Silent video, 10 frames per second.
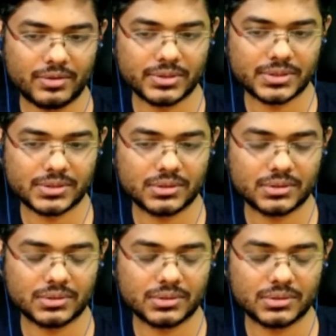I was
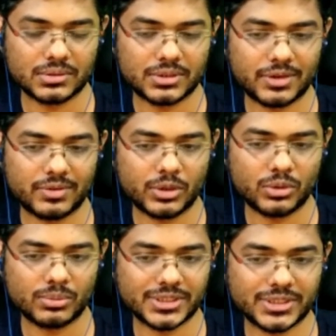
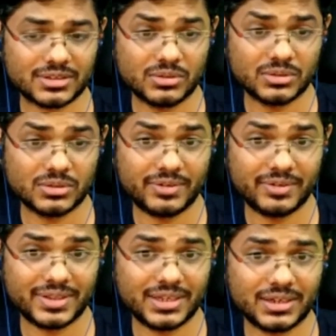traveling almost
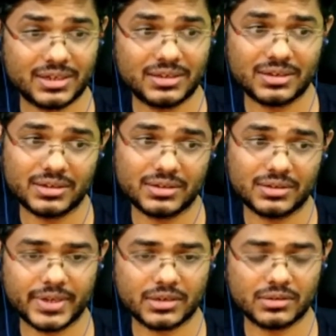exclusively with Nihal,
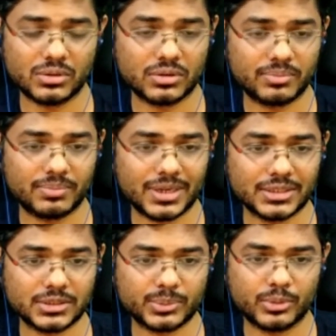and
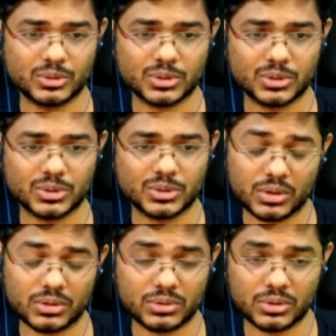we had a lot of plans
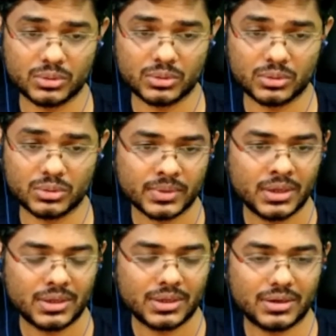post-lockdown
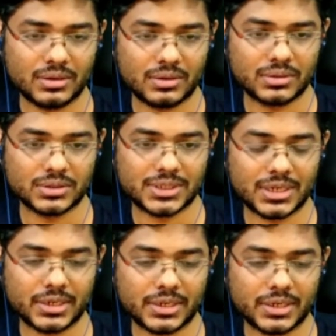too,
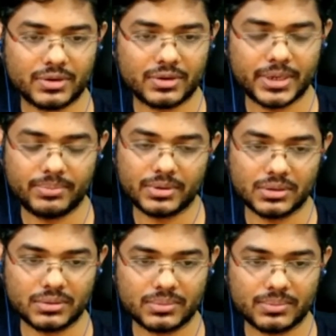starting from
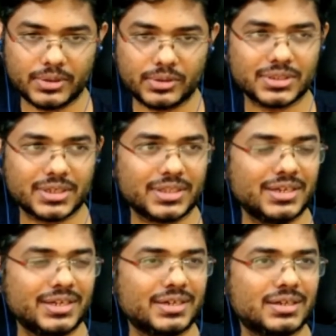April, because
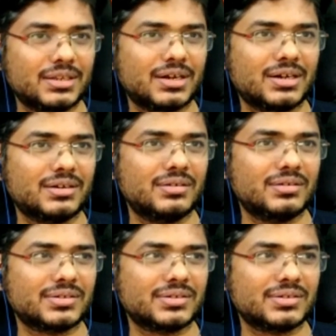I think Nihal
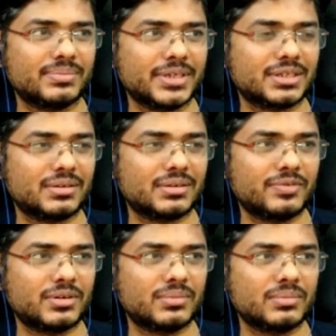had some
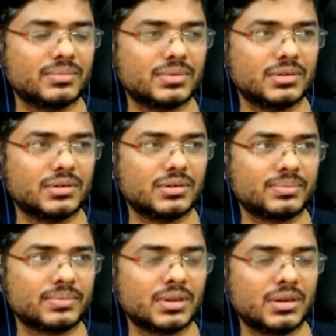exam
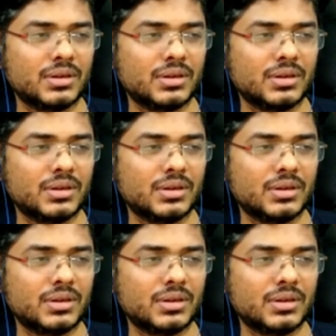from